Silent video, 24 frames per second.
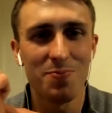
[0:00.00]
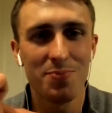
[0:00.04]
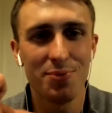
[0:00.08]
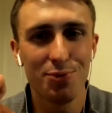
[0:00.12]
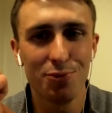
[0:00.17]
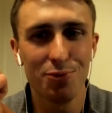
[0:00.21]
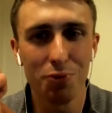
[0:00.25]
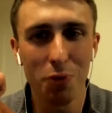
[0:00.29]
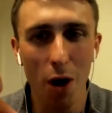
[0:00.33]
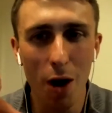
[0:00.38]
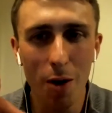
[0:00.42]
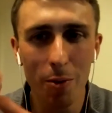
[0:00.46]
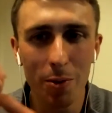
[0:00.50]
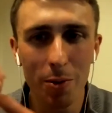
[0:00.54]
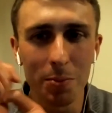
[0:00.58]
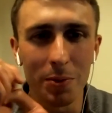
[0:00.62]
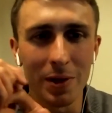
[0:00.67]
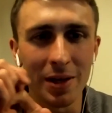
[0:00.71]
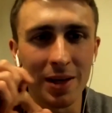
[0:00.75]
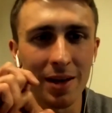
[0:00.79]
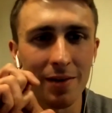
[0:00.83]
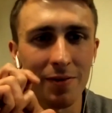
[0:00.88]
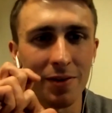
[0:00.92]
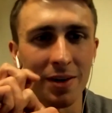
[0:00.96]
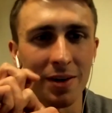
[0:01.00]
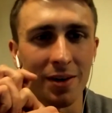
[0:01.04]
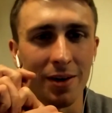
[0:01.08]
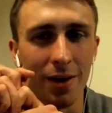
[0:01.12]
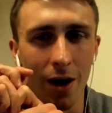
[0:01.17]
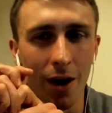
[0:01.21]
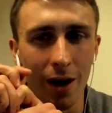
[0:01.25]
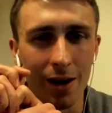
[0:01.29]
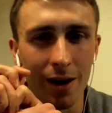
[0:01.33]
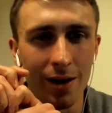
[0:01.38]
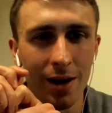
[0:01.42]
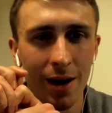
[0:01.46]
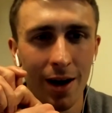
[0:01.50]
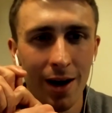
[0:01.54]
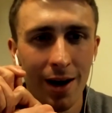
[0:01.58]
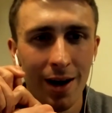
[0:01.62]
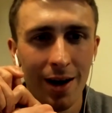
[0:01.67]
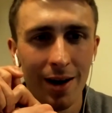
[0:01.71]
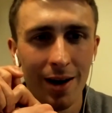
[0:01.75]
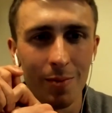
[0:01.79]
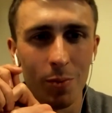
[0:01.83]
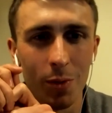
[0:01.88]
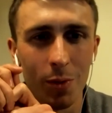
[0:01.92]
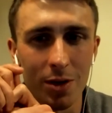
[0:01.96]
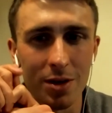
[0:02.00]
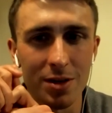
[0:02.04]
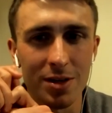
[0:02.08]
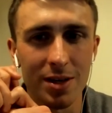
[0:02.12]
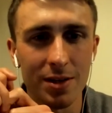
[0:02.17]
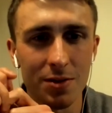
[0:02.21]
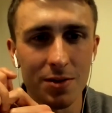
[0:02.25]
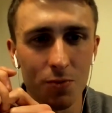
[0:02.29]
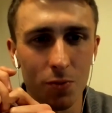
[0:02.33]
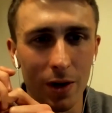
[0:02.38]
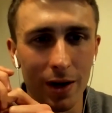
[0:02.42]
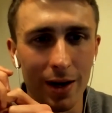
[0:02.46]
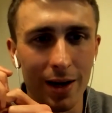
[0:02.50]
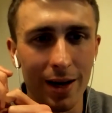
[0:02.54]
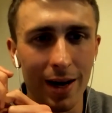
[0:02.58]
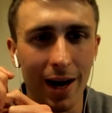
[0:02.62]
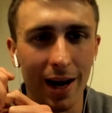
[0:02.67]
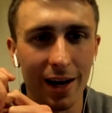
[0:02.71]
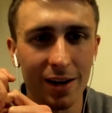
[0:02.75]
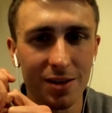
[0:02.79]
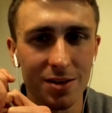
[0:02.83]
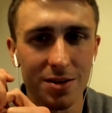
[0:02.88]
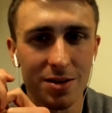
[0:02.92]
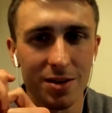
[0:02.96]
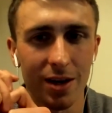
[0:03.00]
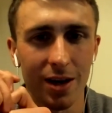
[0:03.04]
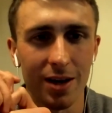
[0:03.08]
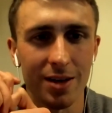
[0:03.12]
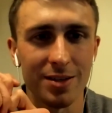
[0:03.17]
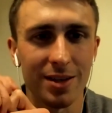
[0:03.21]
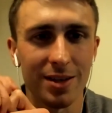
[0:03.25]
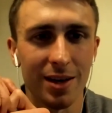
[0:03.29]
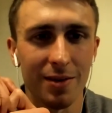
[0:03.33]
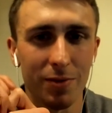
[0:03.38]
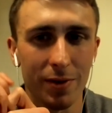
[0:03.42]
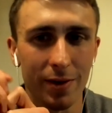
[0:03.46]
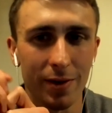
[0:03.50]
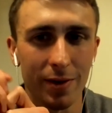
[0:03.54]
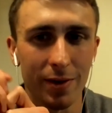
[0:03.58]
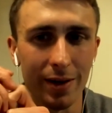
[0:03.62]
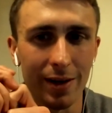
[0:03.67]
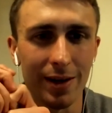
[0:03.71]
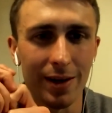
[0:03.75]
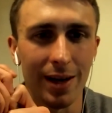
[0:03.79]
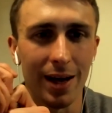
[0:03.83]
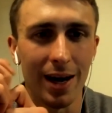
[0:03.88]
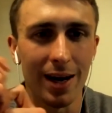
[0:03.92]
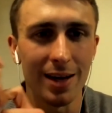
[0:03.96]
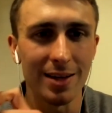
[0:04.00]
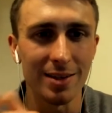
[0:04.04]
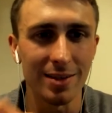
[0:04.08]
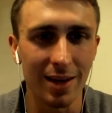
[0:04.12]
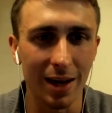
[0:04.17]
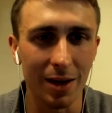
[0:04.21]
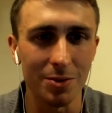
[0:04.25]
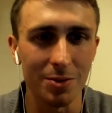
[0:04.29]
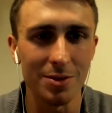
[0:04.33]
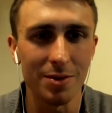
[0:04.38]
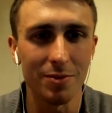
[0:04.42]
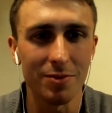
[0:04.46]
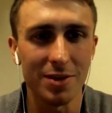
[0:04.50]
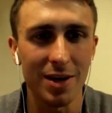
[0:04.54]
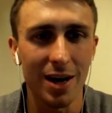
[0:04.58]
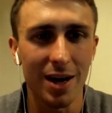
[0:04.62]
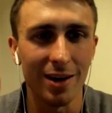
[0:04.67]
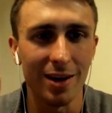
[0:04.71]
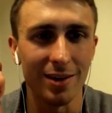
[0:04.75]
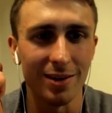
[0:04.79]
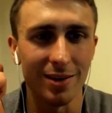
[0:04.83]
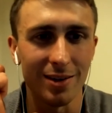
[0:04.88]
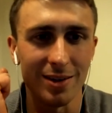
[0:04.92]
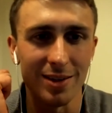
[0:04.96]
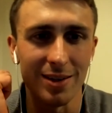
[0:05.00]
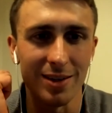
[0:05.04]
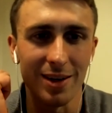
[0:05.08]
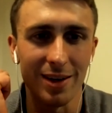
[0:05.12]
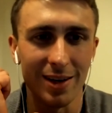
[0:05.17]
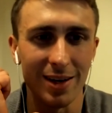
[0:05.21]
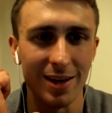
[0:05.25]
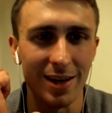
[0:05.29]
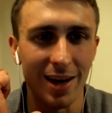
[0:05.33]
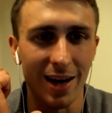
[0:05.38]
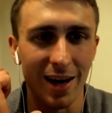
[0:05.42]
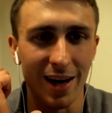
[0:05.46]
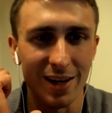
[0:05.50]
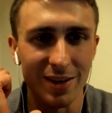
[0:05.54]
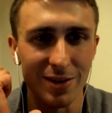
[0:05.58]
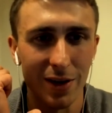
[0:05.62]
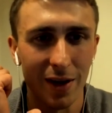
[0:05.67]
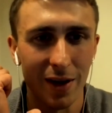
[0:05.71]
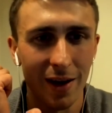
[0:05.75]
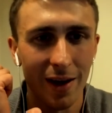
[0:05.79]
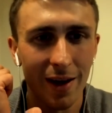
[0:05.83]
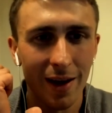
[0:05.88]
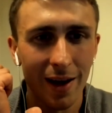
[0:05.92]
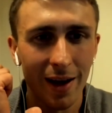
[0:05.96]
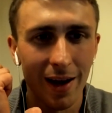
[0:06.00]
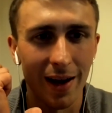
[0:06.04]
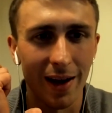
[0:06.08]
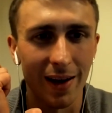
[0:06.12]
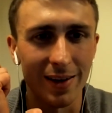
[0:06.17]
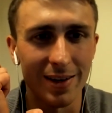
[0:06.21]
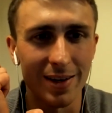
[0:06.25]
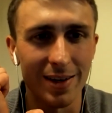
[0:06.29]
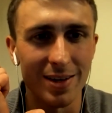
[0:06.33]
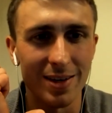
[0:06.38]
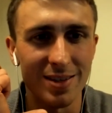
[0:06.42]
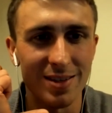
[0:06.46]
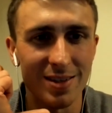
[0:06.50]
probably give it a 9, because he's really exercised every last ounce of talent that he had, and he